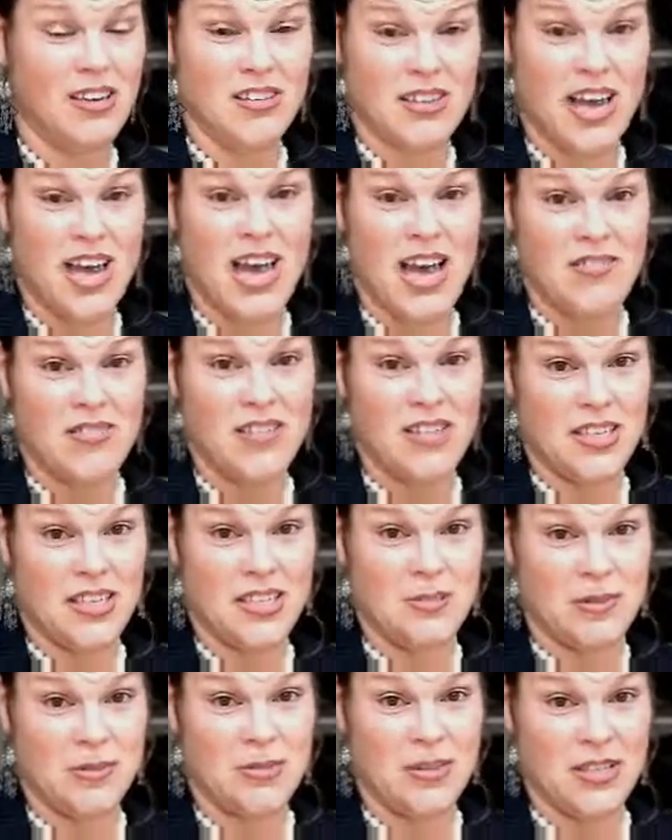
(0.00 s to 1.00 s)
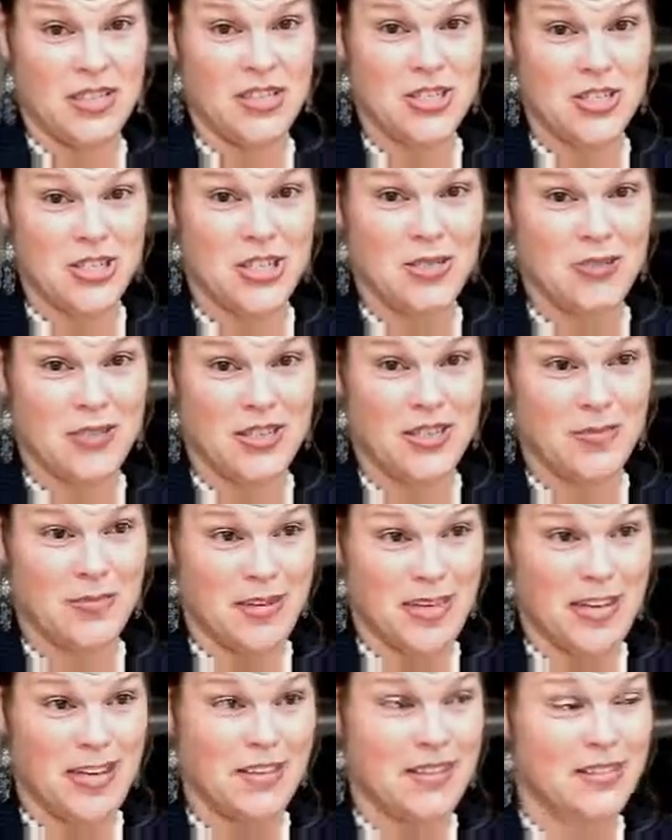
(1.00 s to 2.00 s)
because I have an intimate relationship with
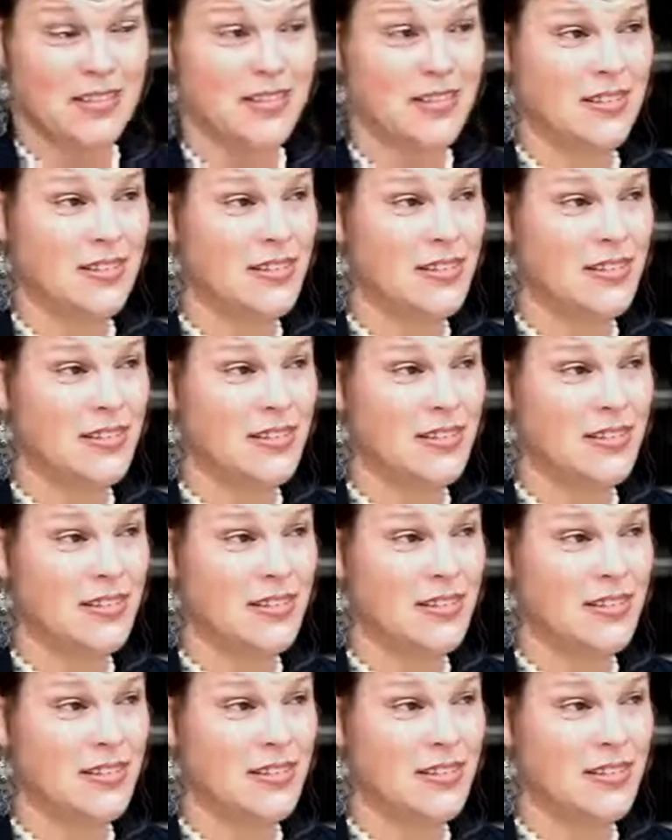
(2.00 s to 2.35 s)
him now,